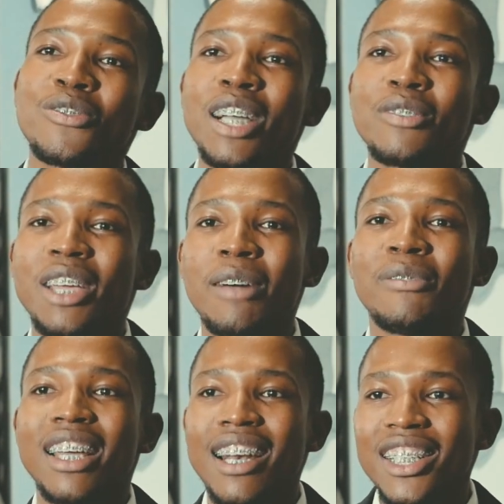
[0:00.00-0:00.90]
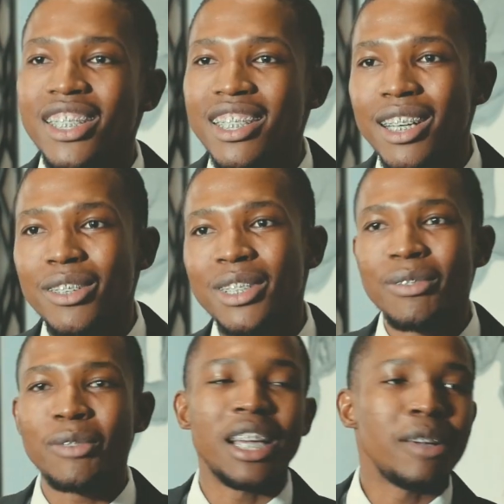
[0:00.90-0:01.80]
try to have a rationale
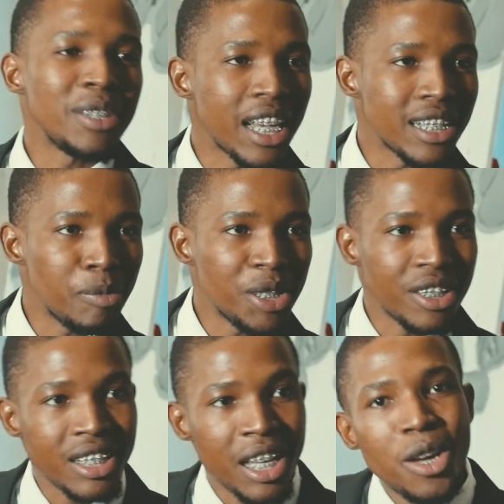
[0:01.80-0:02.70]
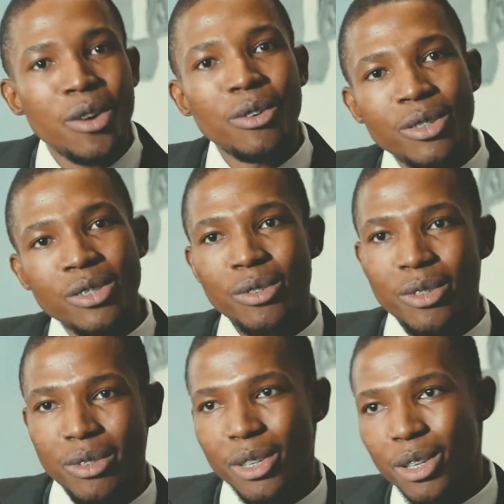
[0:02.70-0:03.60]
whenever we're having exhibitions. We
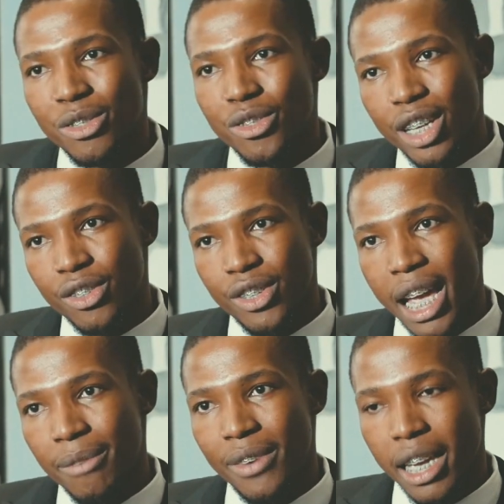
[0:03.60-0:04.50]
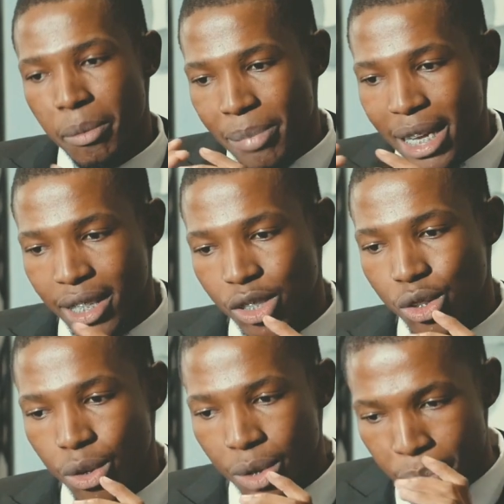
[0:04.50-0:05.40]
always try to have like a
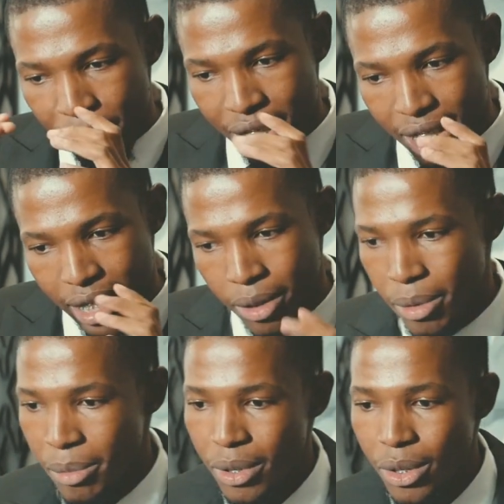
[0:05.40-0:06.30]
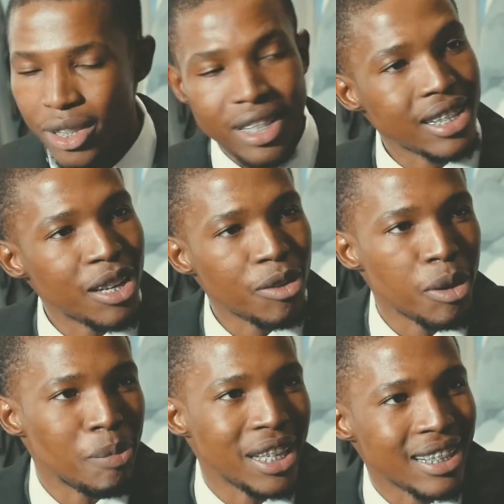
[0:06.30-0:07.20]
backstory printed on the side of the
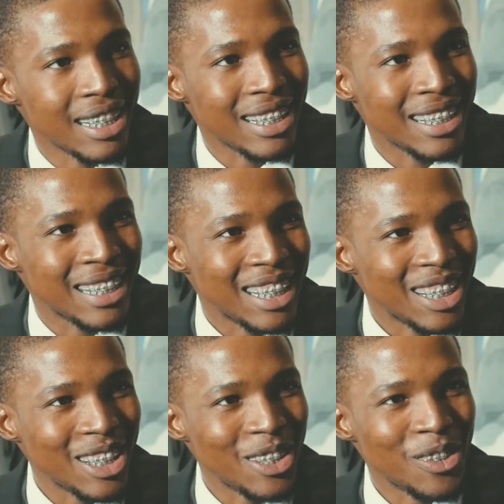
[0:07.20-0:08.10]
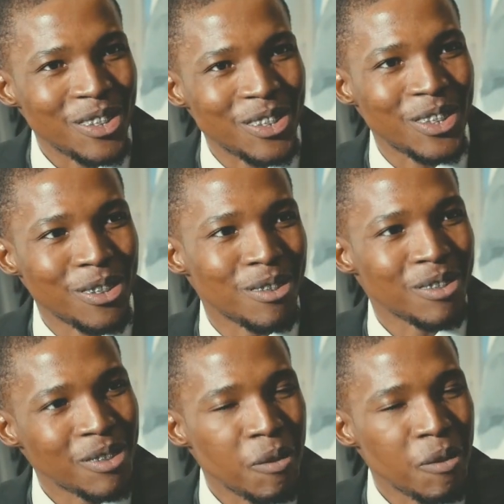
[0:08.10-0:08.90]
painting. Yeah. So